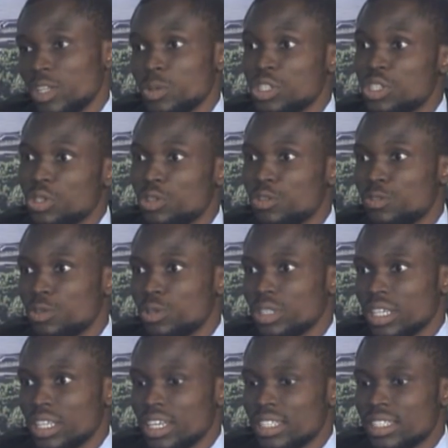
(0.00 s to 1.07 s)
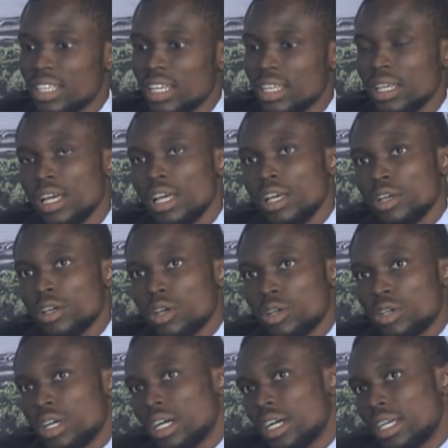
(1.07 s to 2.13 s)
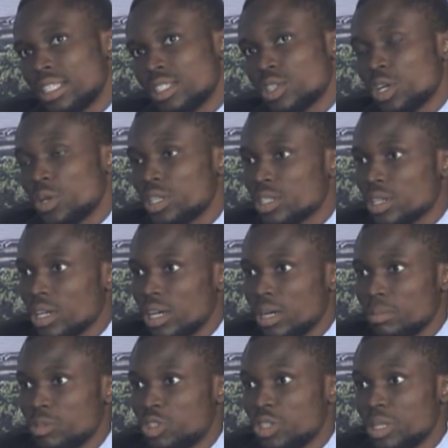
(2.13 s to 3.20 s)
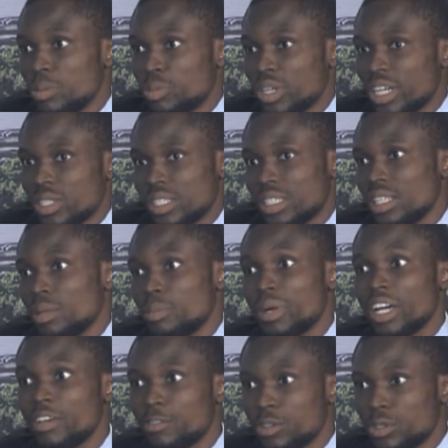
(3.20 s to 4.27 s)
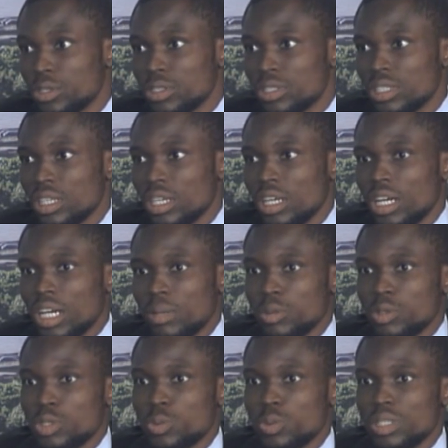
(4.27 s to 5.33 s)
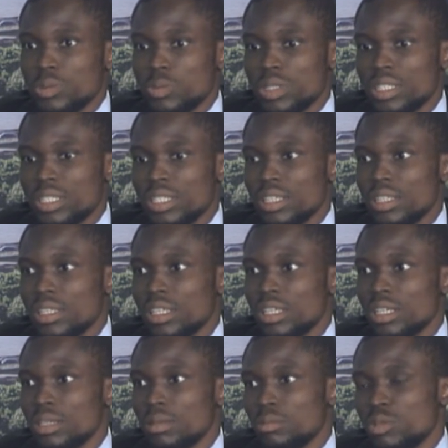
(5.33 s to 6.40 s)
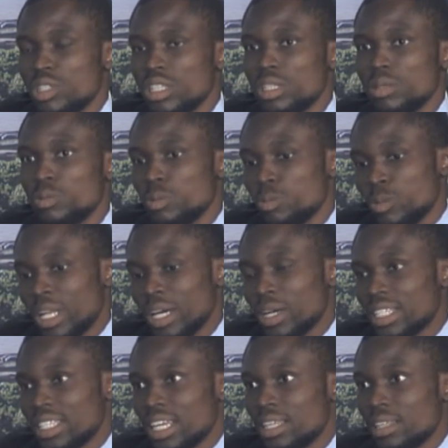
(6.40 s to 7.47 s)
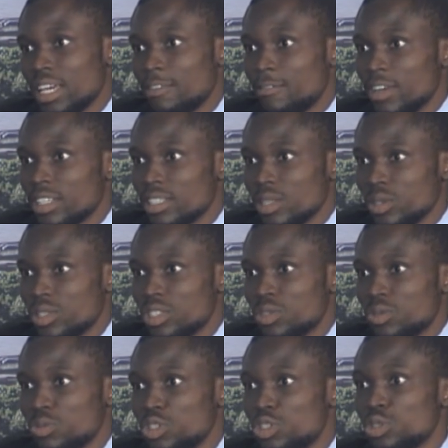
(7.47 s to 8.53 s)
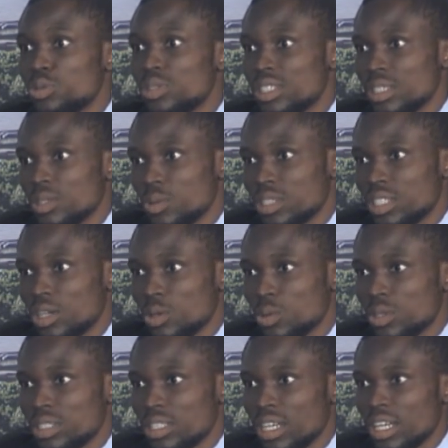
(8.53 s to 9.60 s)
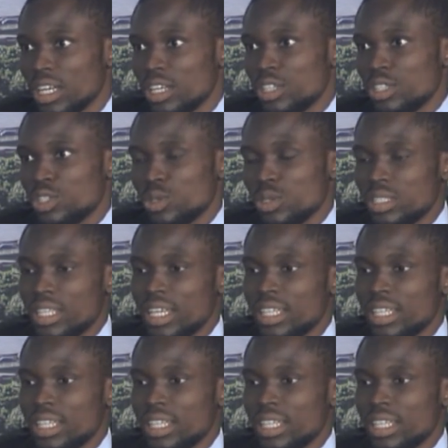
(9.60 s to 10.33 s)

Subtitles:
valuation for Guinness, and at its current trading price, is still a buy for us, because we see the like I said, FX losses reducing quarter on quarter, such